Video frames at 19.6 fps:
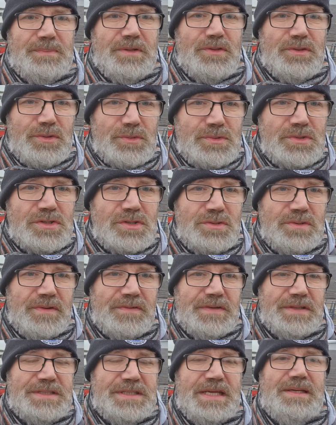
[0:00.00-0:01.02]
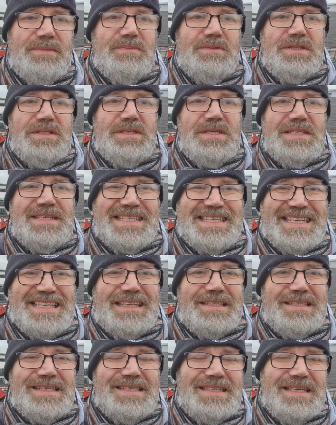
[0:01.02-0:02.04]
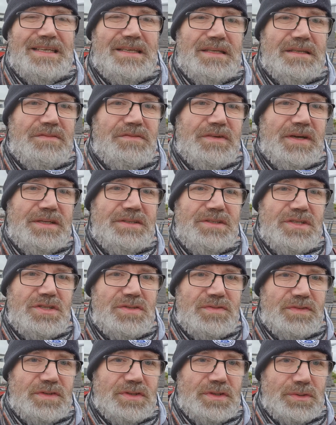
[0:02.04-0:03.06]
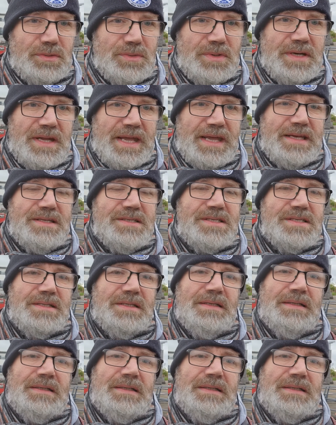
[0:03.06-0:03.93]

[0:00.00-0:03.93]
but those who have attempted to seek to take advantage for their own ends,